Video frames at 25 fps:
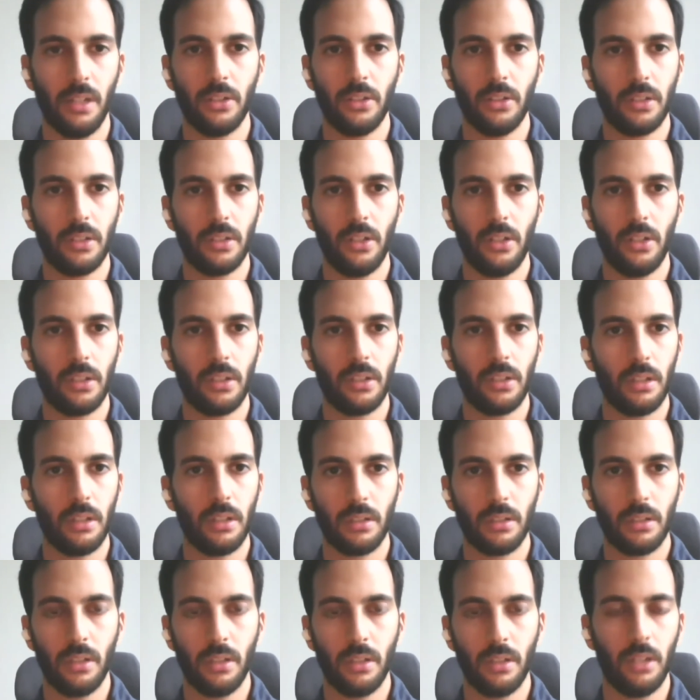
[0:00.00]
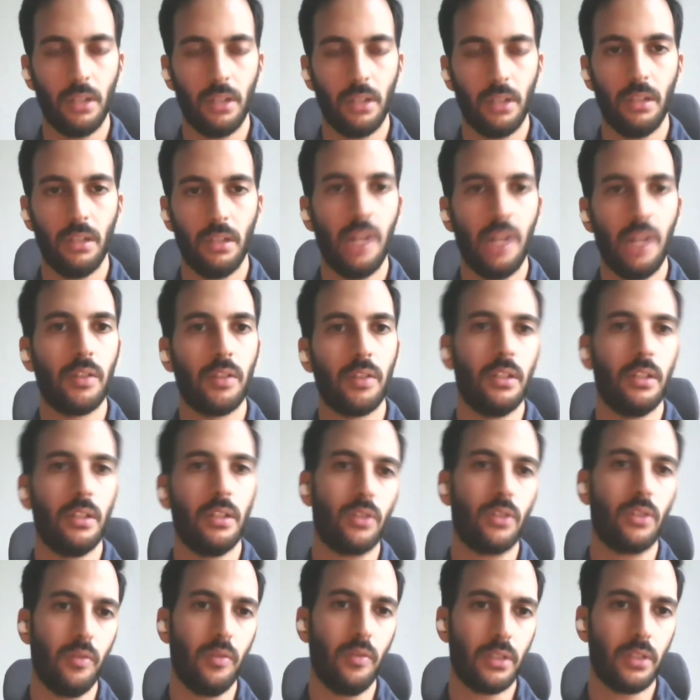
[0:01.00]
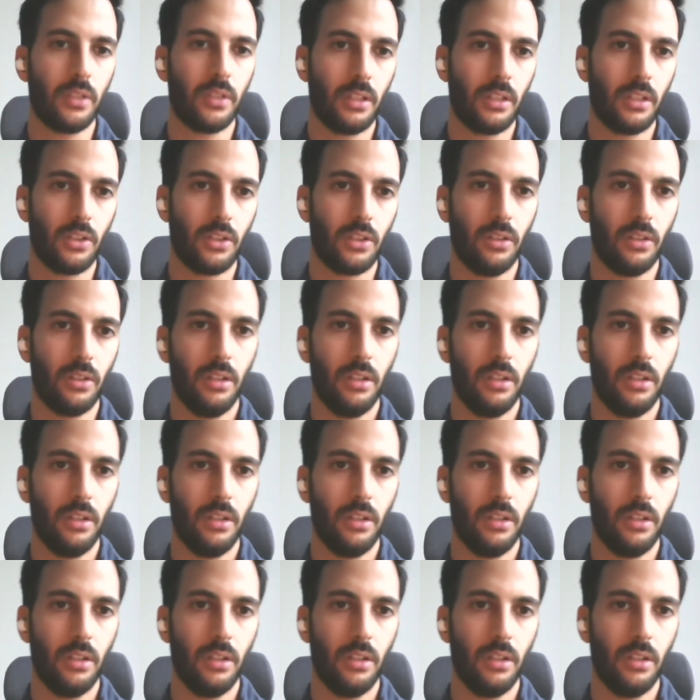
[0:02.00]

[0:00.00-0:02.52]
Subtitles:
and architects, having that conversation.